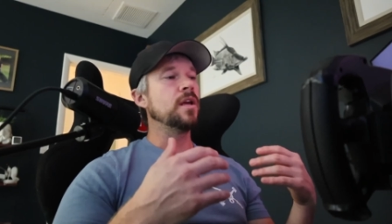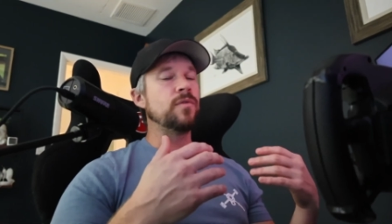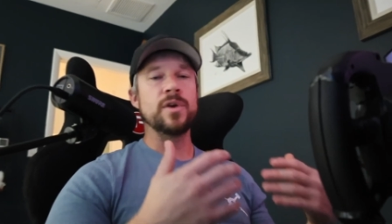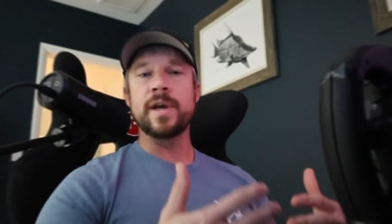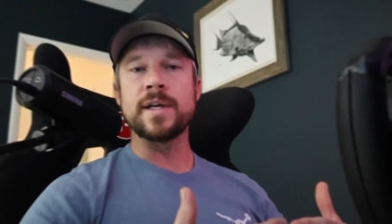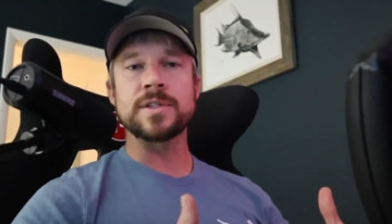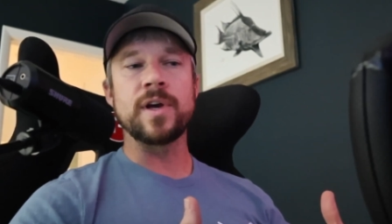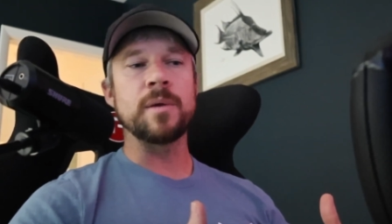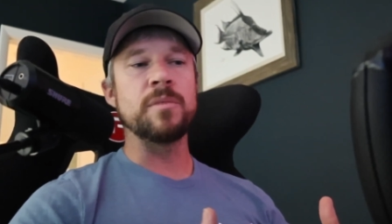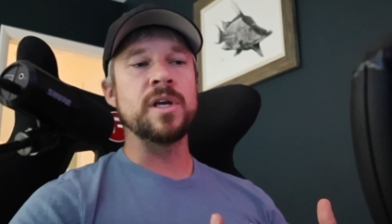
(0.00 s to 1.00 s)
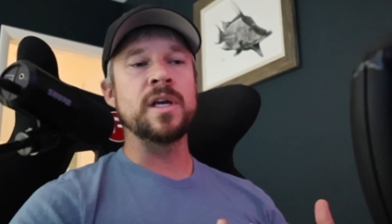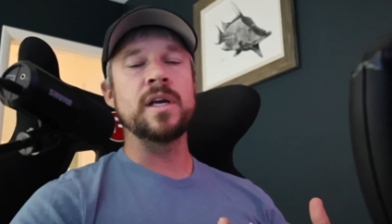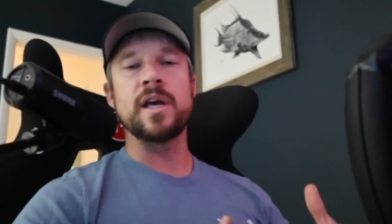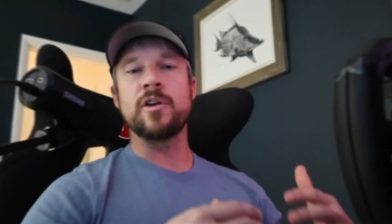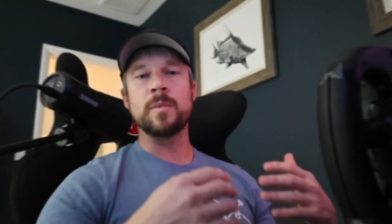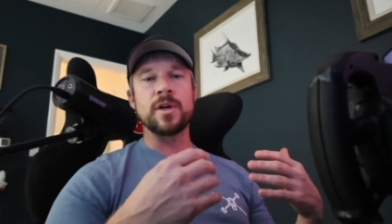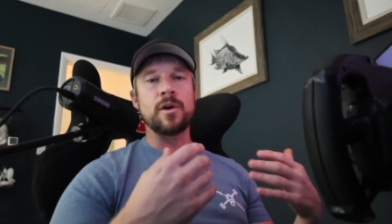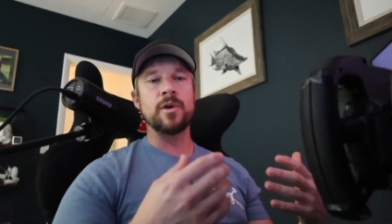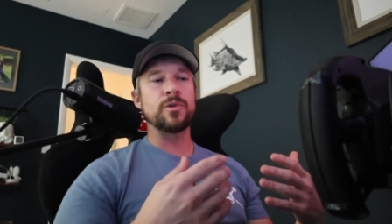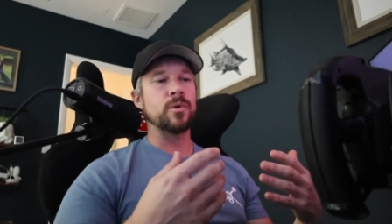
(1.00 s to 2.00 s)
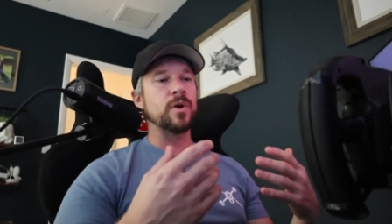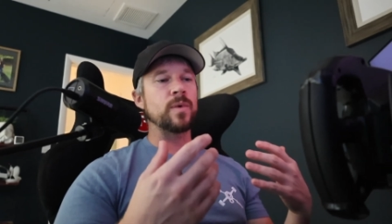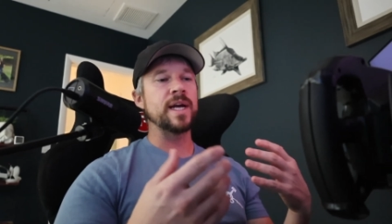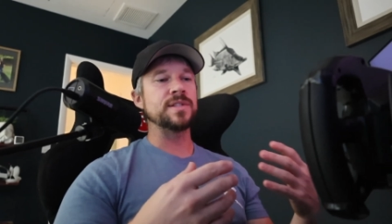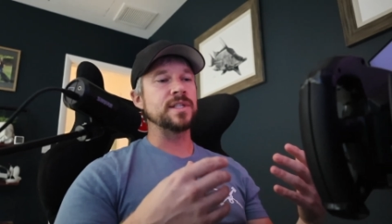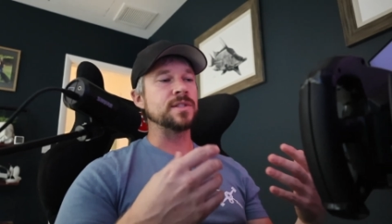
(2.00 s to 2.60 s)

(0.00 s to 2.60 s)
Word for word: If you guys are like me and you've been going through and racing